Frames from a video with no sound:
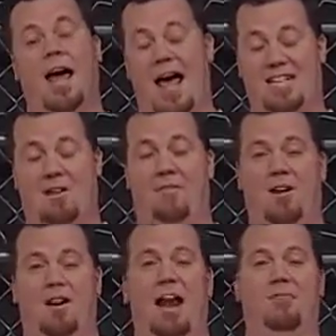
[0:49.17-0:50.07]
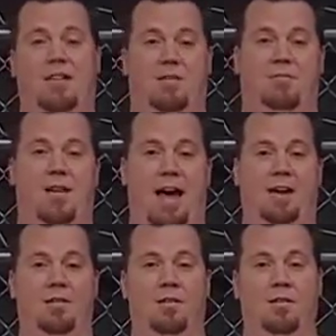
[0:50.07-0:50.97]
That's how I found out I was getting
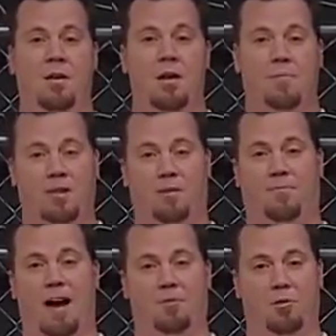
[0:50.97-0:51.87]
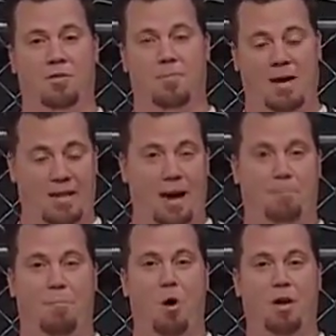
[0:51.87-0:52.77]
fat. My little 5-year-old sitting in my
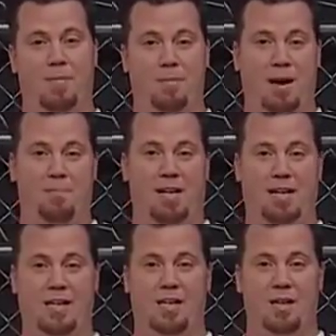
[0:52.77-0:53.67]
lap, poking me in my belly, and